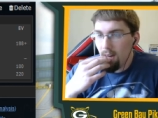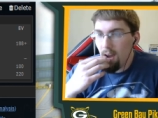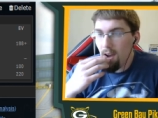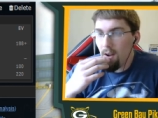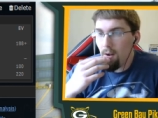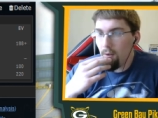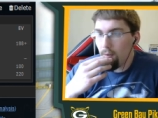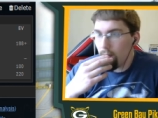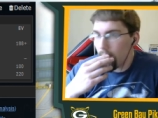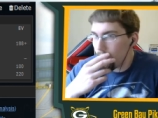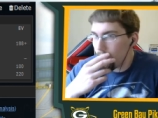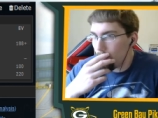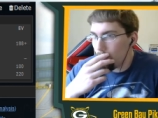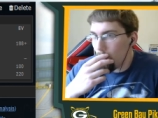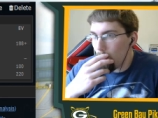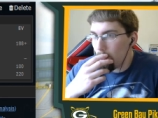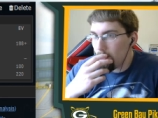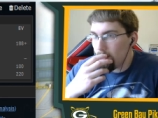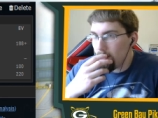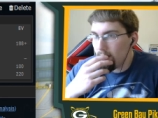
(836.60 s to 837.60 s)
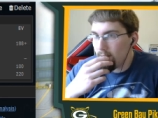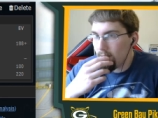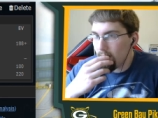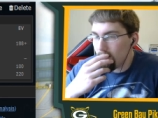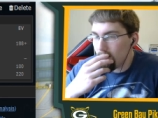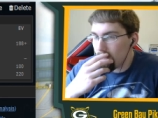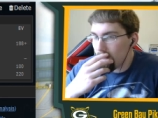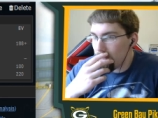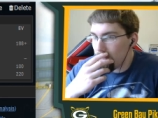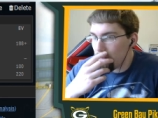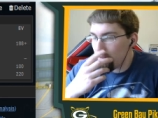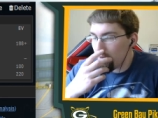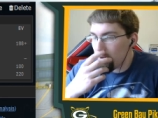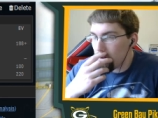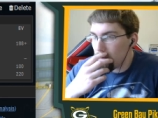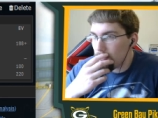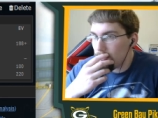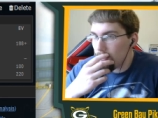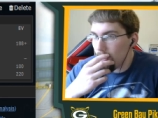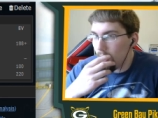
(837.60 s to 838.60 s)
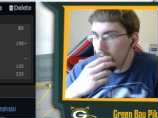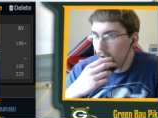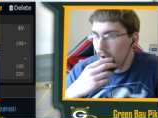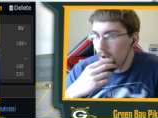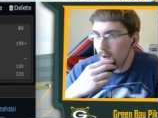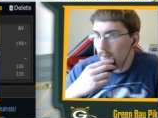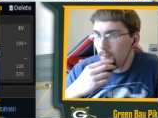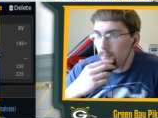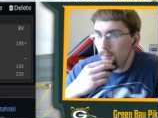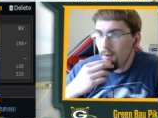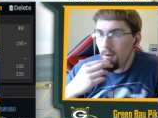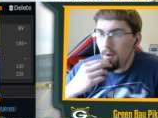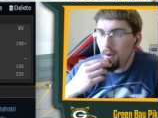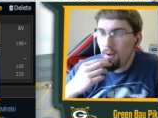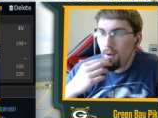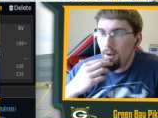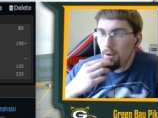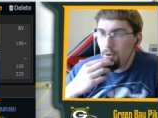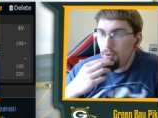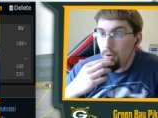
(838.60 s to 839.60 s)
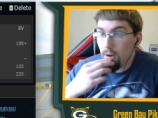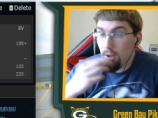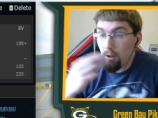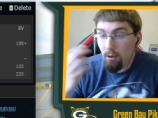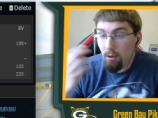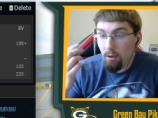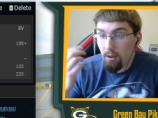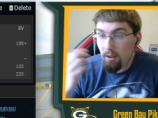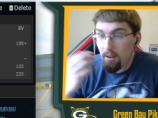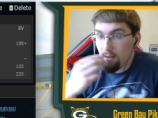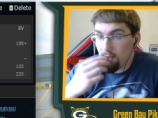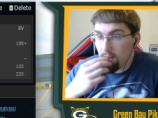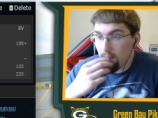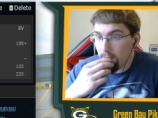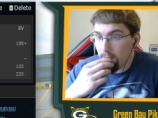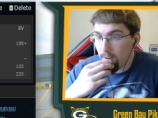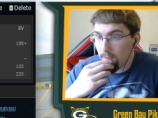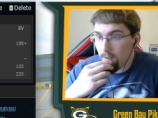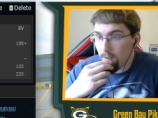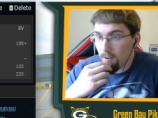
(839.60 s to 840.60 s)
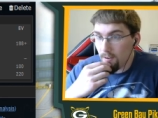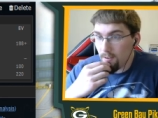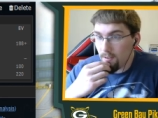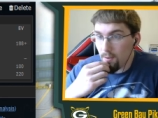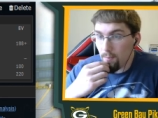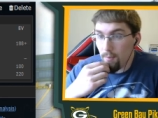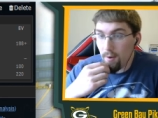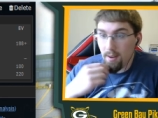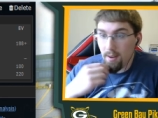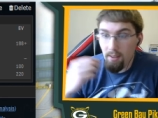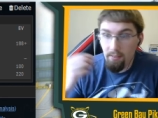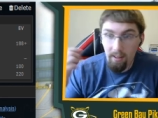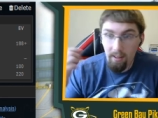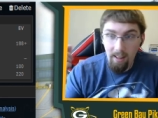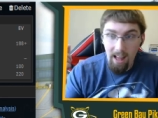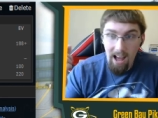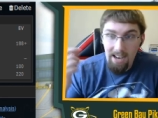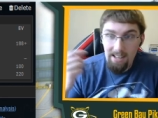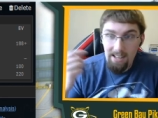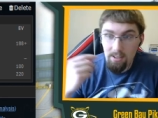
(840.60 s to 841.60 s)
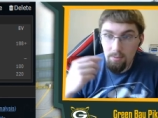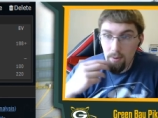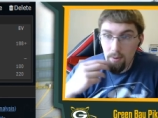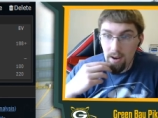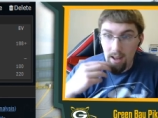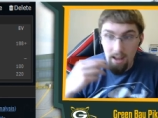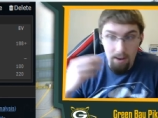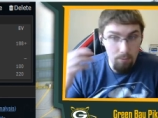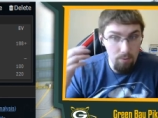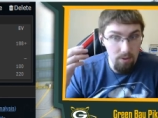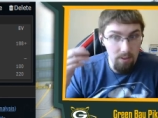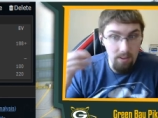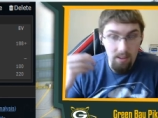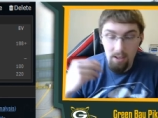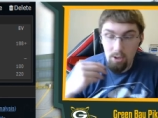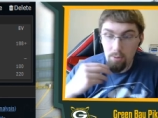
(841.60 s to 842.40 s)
I don't know, like Aromatisse can sit there versus um, Drill. It can sit there versus depending on the Lottie spread. I really